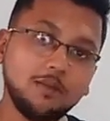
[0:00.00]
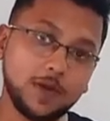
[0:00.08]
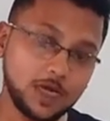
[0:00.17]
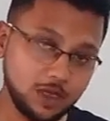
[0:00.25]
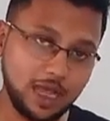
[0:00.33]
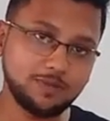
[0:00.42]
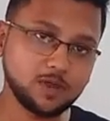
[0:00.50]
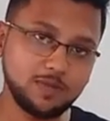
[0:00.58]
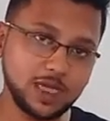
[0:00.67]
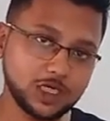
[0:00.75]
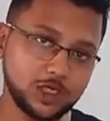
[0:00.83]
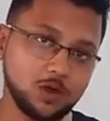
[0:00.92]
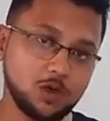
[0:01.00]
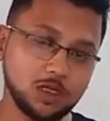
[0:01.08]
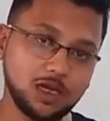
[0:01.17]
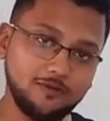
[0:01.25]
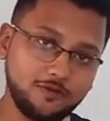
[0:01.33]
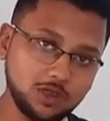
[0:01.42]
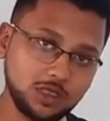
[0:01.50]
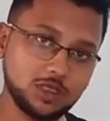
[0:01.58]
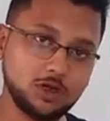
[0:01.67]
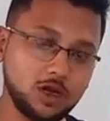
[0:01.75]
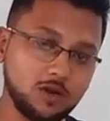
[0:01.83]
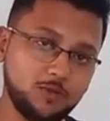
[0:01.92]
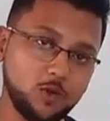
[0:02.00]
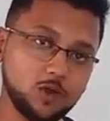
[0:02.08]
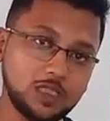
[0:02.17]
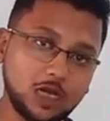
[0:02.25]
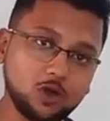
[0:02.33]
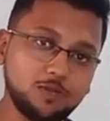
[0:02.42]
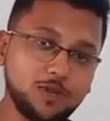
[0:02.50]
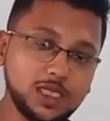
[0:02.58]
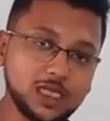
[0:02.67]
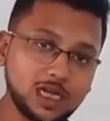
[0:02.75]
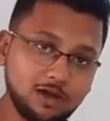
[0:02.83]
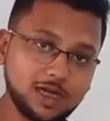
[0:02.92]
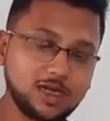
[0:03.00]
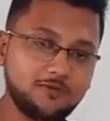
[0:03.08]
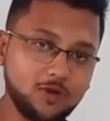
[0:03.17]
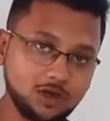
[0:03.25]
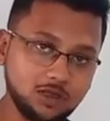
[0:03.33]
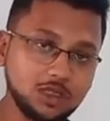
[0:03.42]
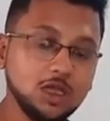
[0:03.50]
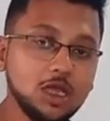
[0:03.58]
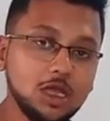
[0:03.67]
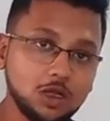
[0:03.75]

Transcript: But you have to make sure the references you're going to put, that would be the correct reference.